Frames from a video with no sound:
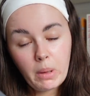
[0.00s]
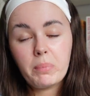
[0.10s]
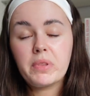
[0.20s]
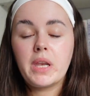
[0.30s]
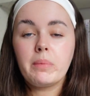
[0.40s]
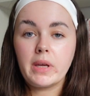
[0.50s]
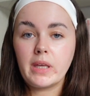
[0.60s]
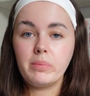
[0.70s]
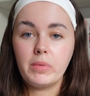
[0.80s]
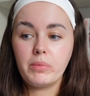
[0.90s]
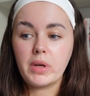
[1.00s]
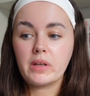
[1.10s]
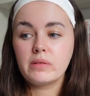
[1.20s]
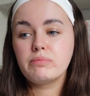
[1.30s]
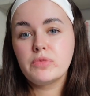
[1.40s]
But then it might keep me
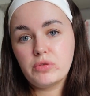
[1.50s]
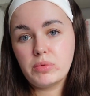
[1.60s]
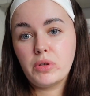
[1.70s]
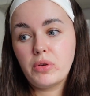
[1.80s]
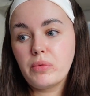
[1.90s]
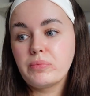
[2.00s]
awake, so we don't know.